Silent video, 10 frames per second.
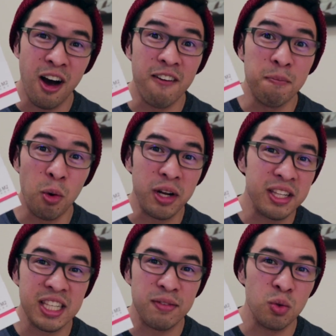of
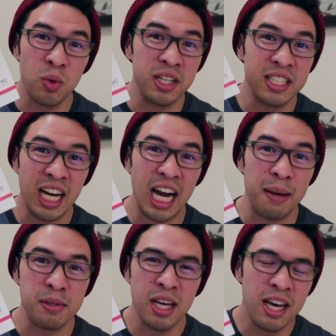0.71
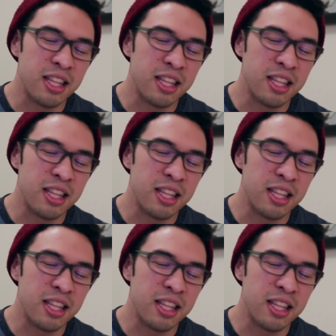times.